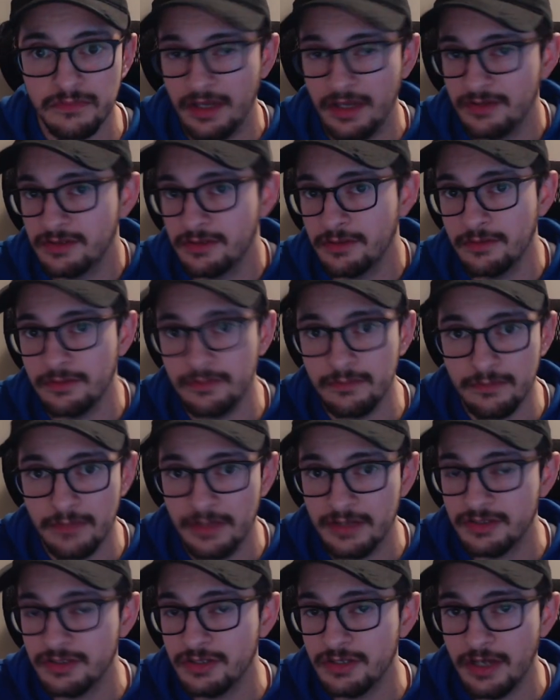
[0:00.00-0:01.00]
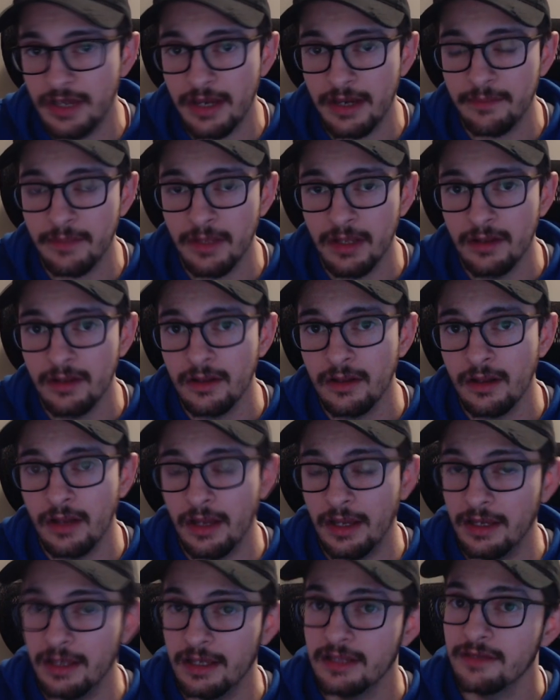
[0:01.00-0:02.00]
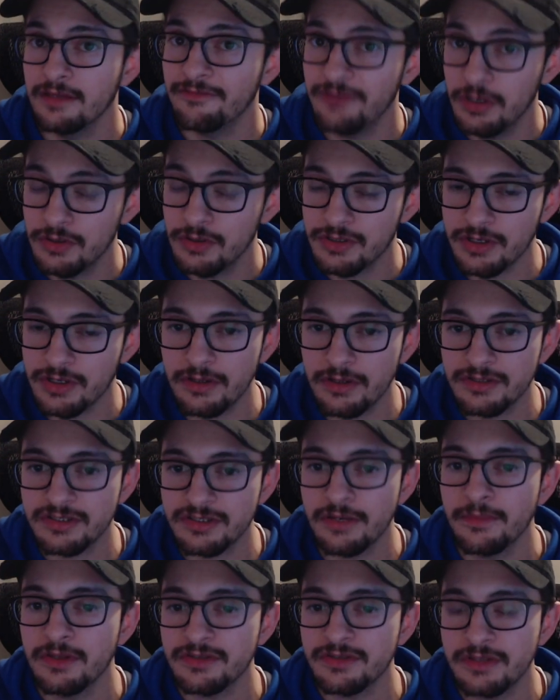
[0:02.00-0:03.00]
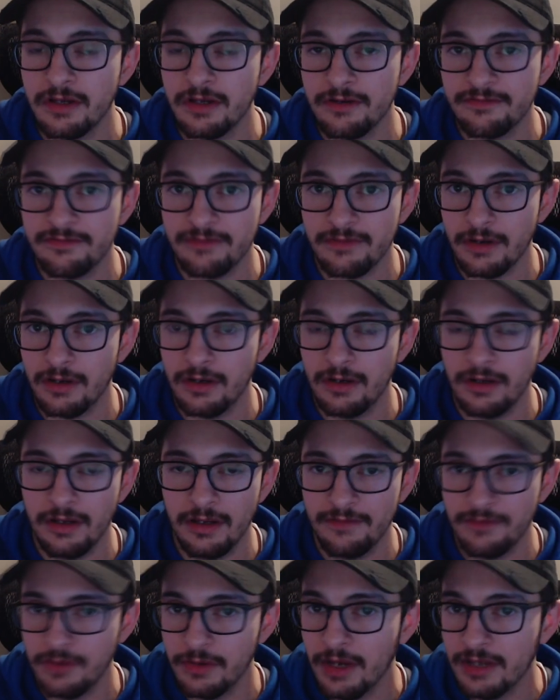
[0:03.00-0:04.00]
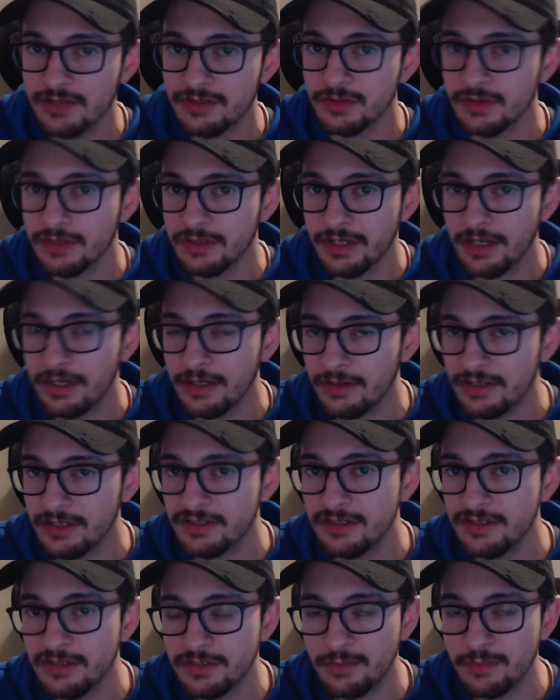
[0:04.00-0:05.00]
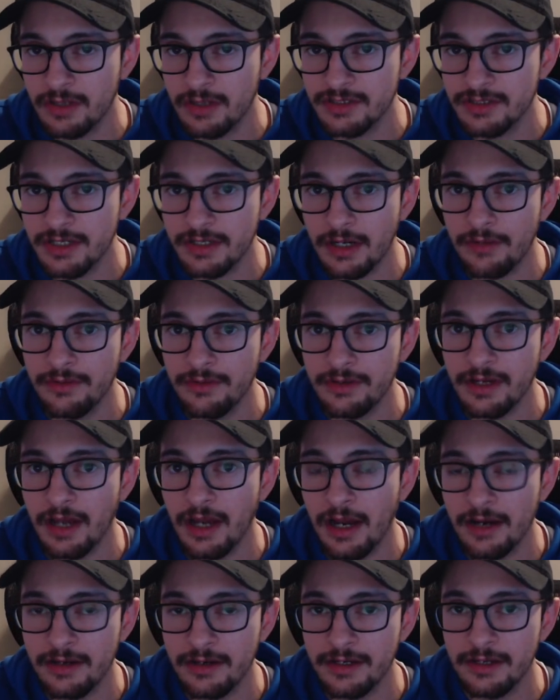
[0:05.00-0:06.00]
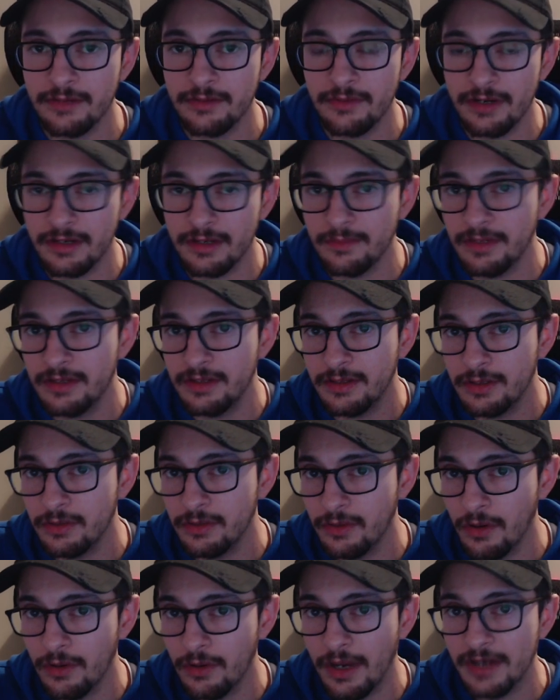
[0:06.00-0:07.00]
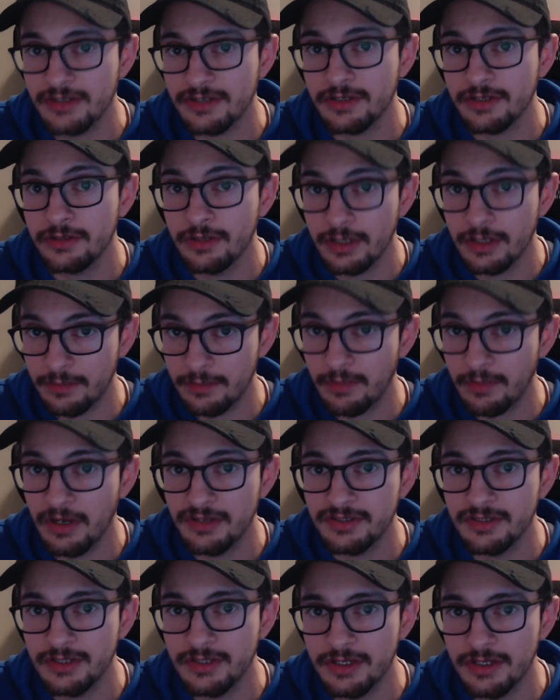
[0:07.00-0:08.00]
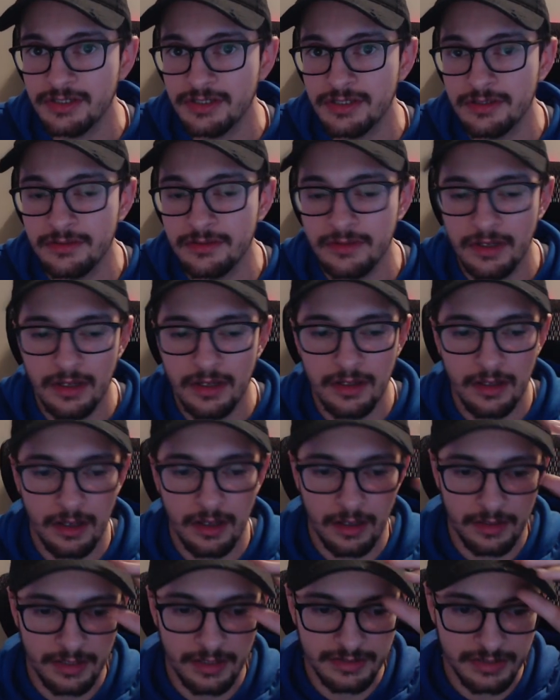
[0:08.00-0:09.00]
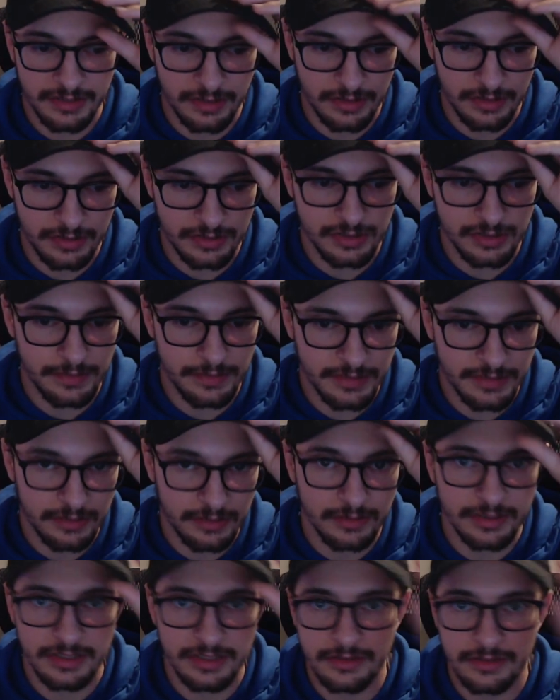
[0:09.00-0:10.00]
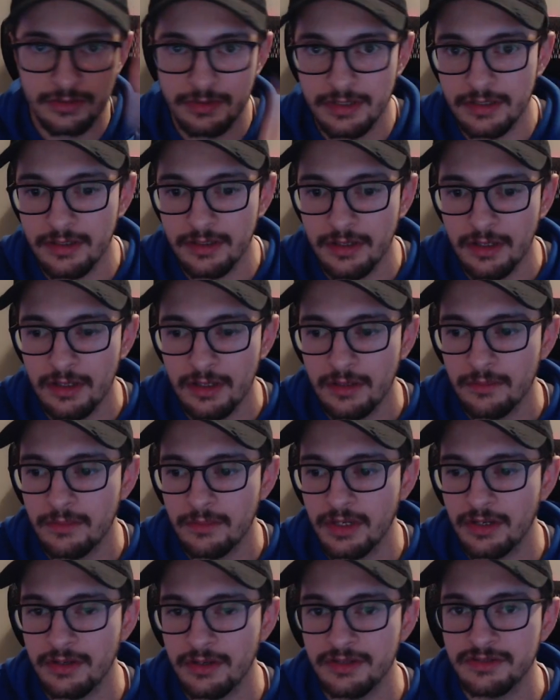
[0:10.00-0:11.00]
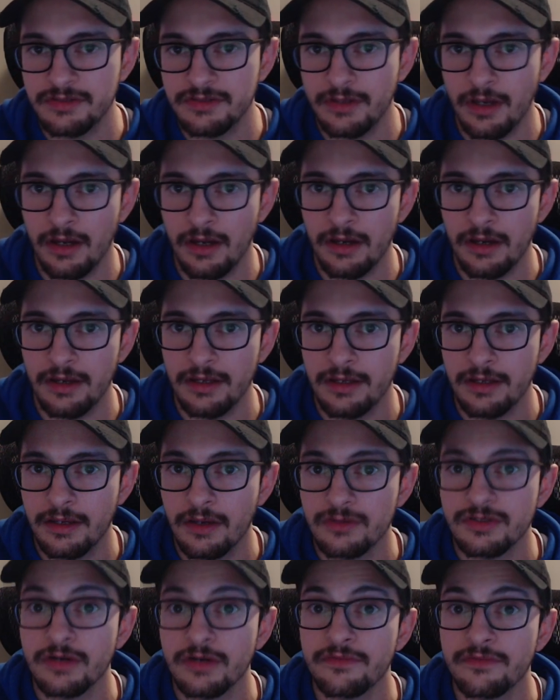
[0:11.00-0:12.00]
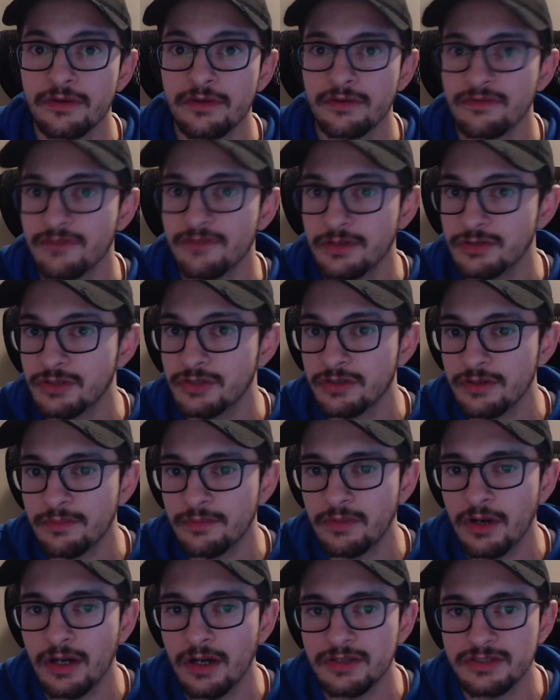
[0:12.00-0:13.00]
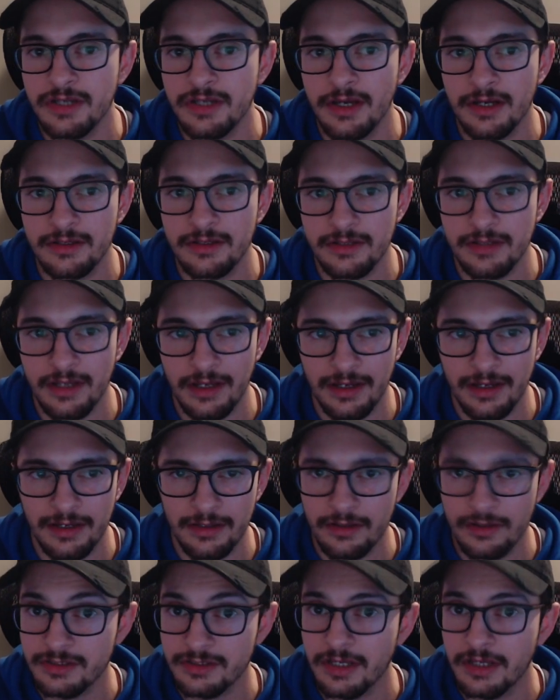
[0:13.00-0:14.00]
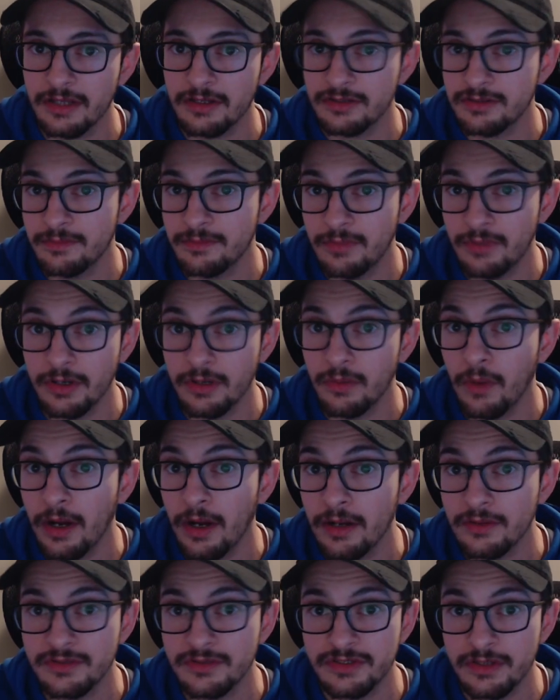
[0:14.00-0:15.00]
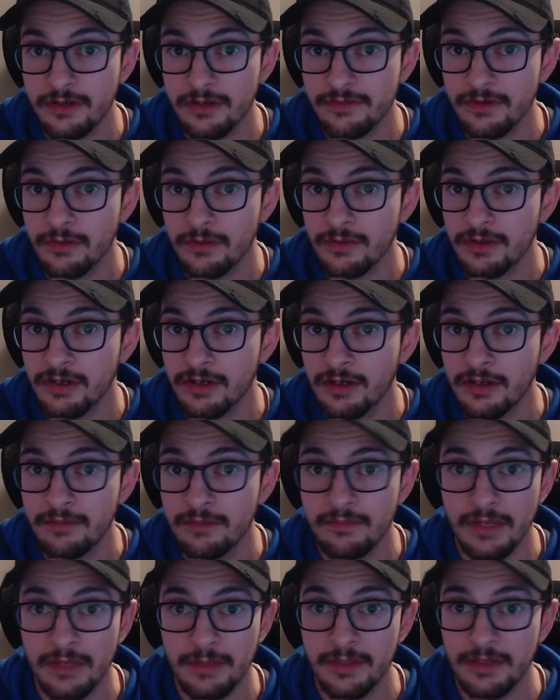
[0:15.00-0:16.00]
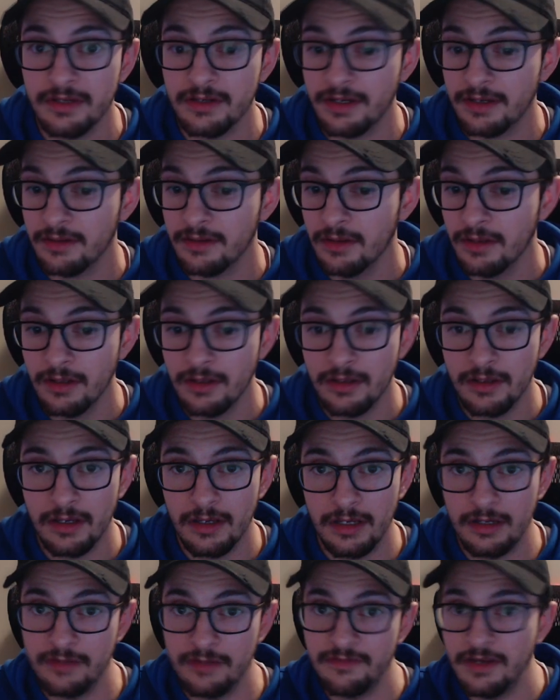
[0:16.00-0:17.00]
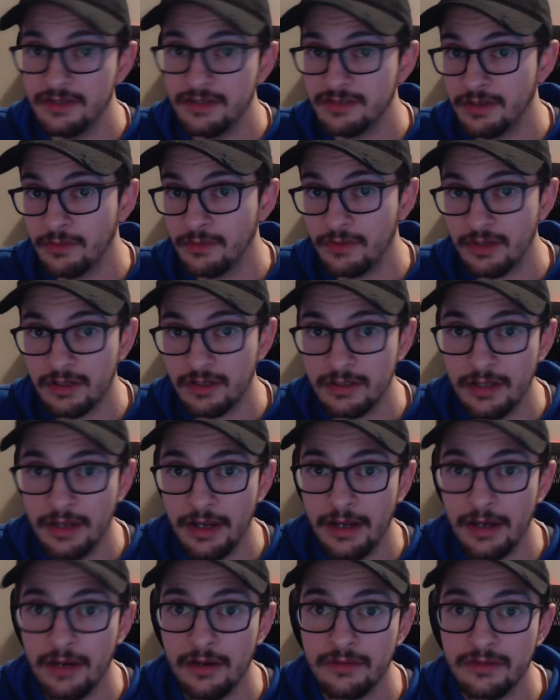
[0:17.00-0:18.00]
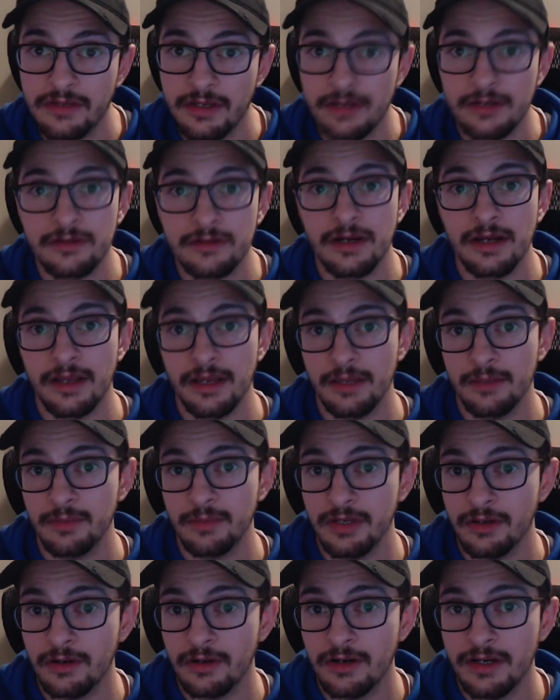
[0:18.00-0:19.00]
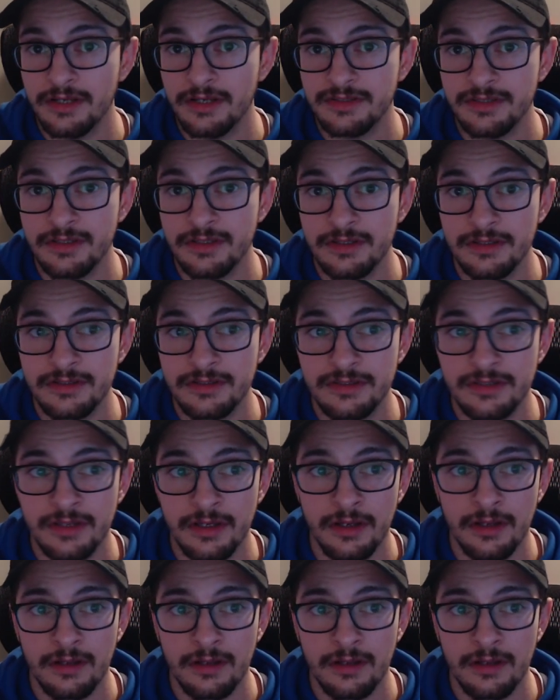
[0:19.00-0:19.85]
It's a messaging app in the future, some of the stuff, uh, if you guys are really interested in this project, I really highly recommend that you go actually look at the presentation uh, that's in the description, the link to it, because uh, he goes over the future of the project, and it looks like there's some pretty wild stuff going on, maybe like interfacing with the cloud, kind of like APRSs,